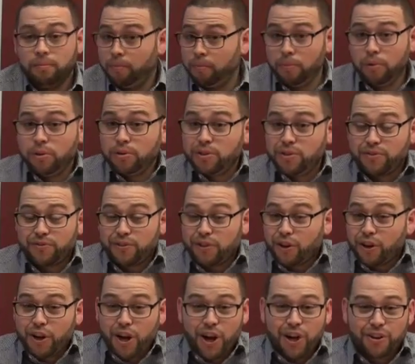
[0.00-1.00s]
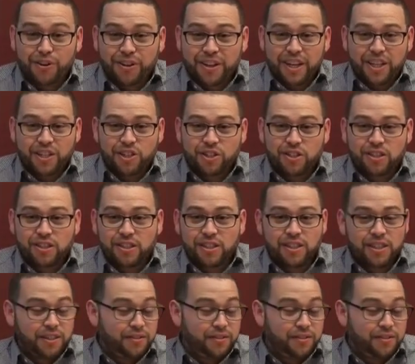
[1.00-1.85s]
most of our congregations,